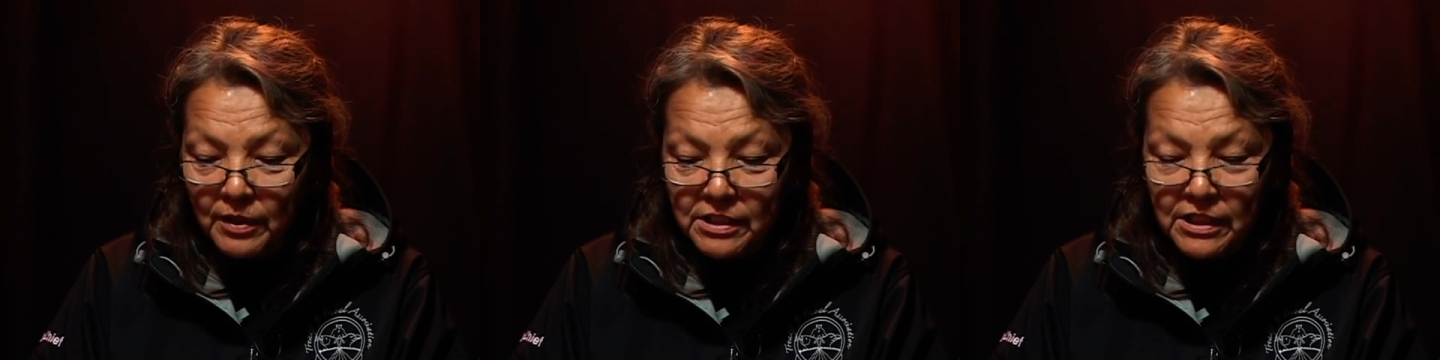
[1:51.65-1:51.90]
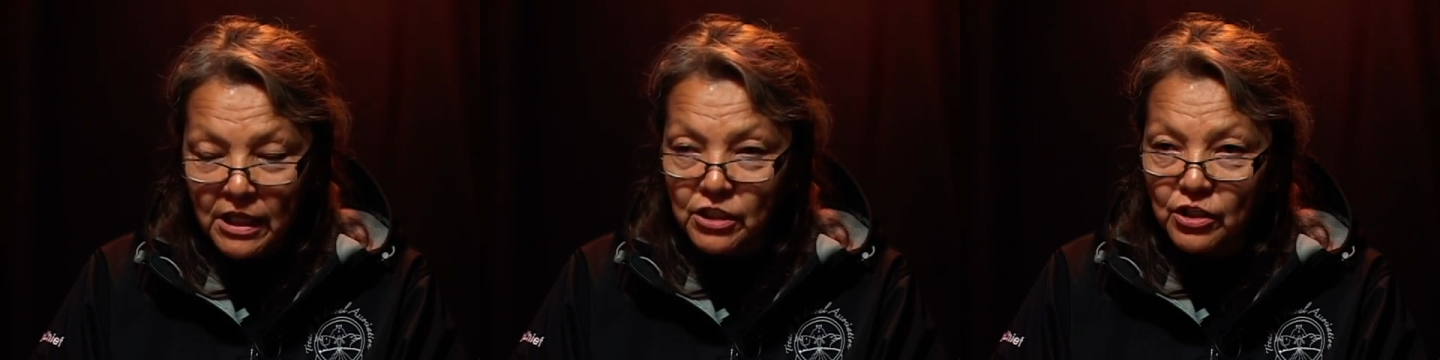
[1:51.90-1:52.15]
by
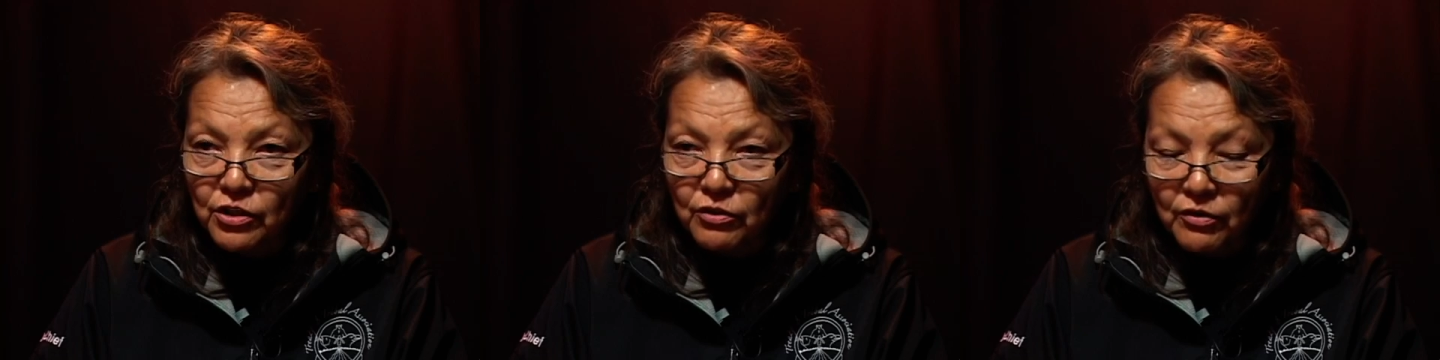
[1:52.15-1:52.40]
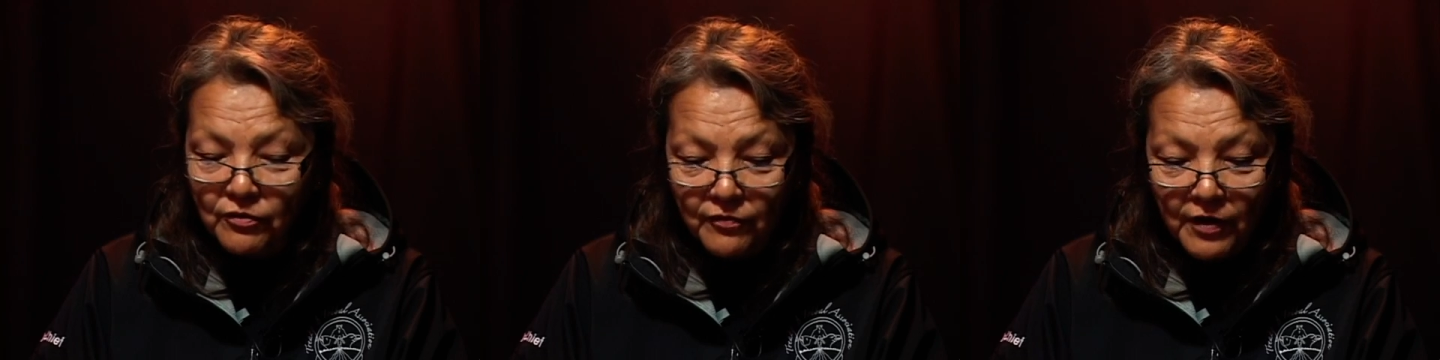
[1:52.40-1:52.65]
Section
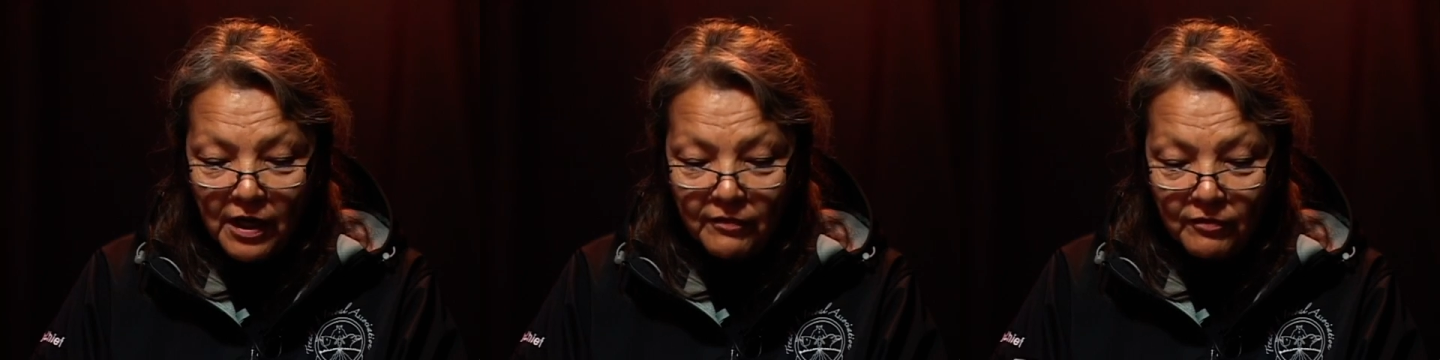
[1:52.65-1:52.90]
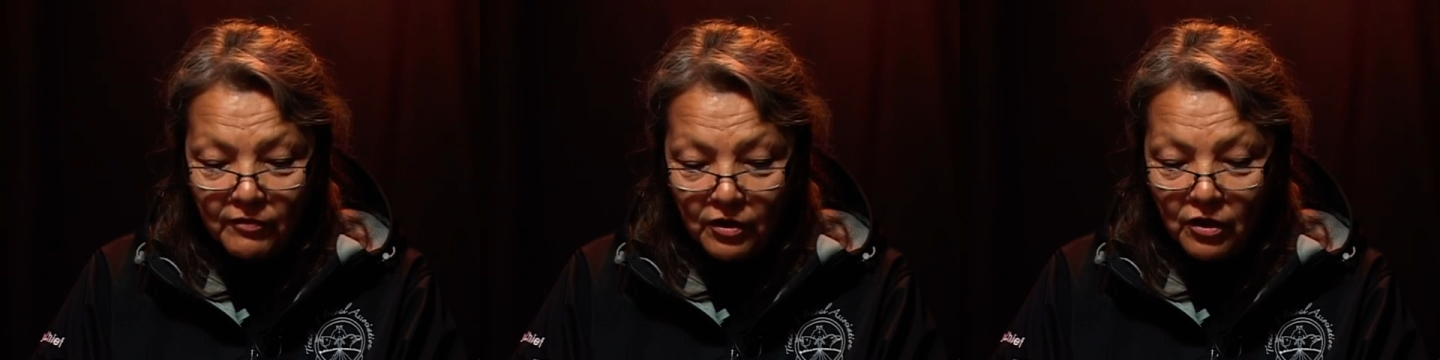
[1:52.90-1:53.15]
35
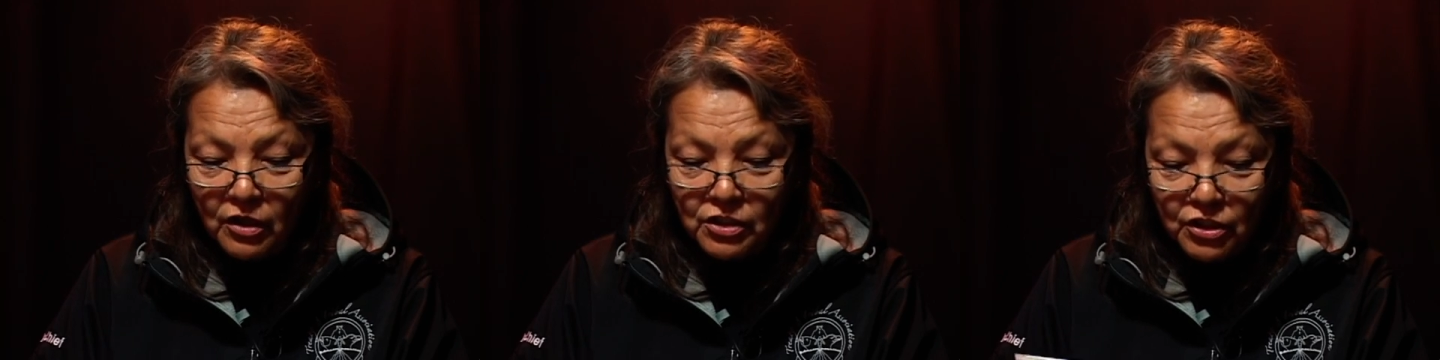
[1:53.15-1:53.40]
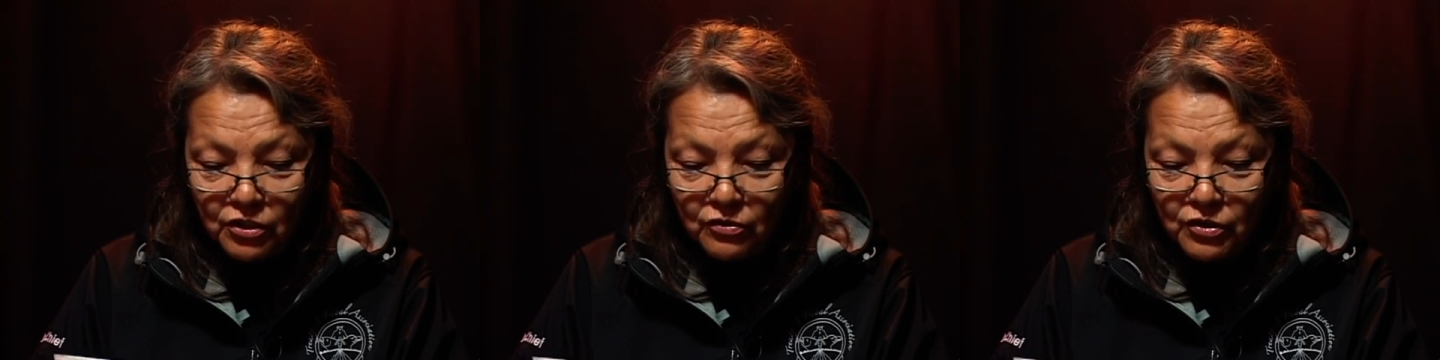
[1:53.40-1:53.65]
of the
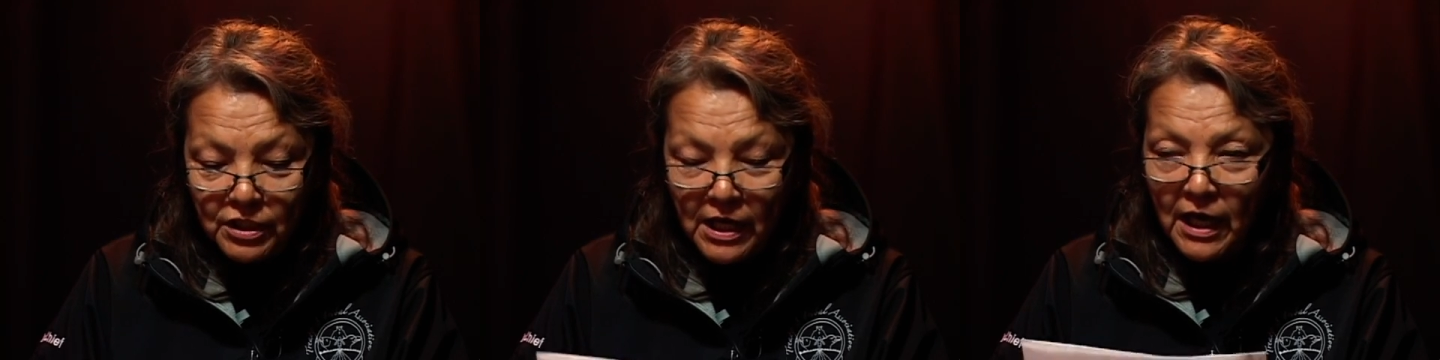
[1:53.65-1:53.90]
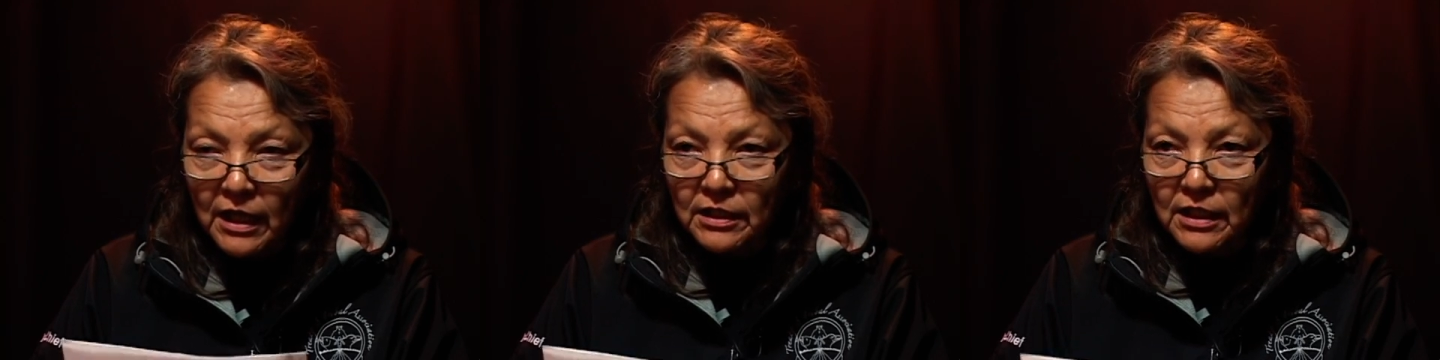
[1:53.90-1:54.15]
Constitution
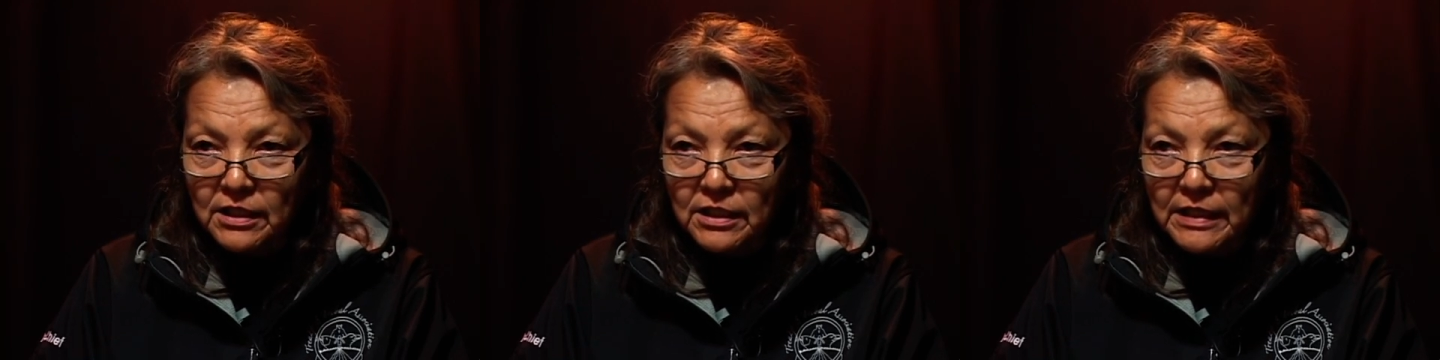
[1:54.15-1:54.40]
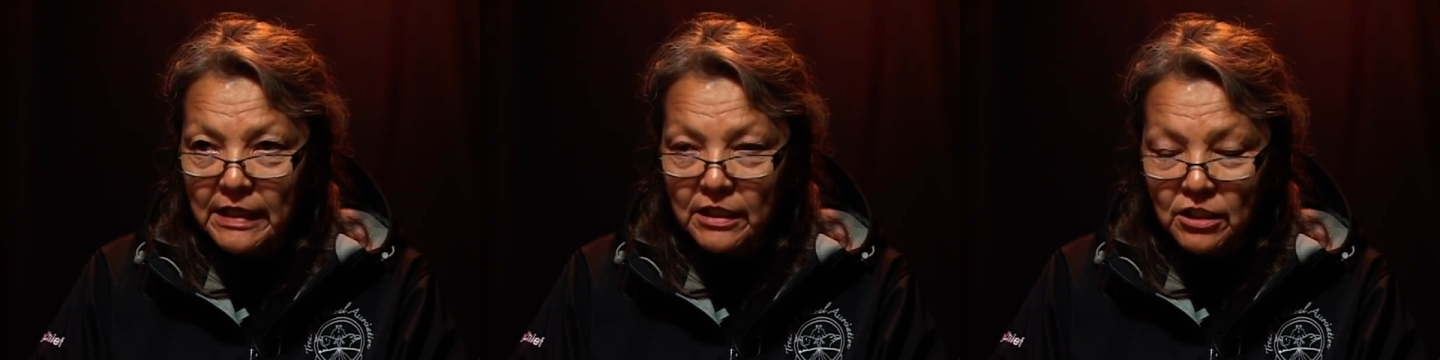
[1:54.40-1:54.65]
Act
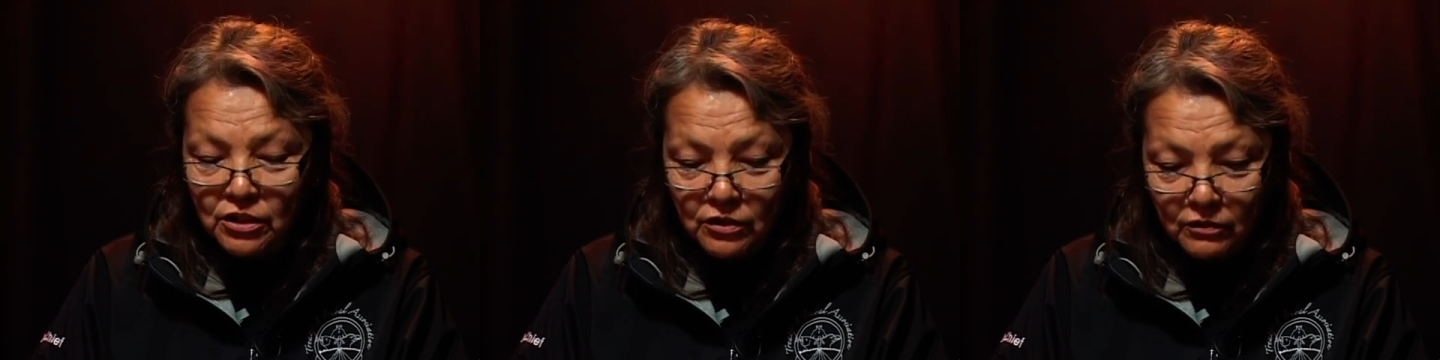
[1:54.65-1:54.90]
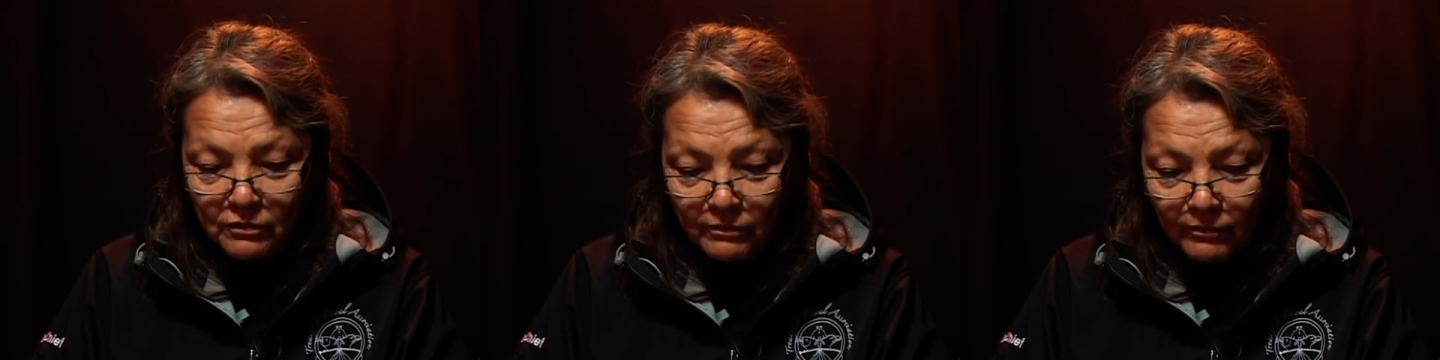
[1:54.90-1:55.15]
1982.